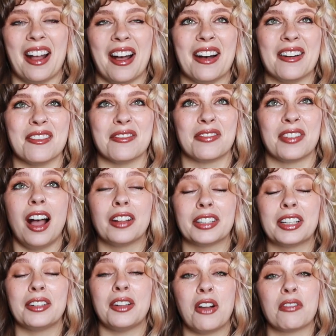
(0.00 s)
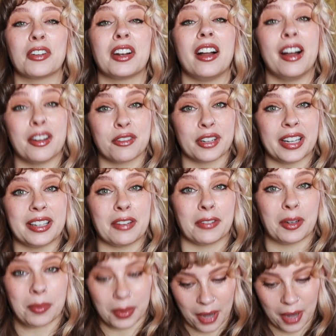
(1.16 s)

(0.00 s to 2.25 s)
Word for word: of a little over a hundred different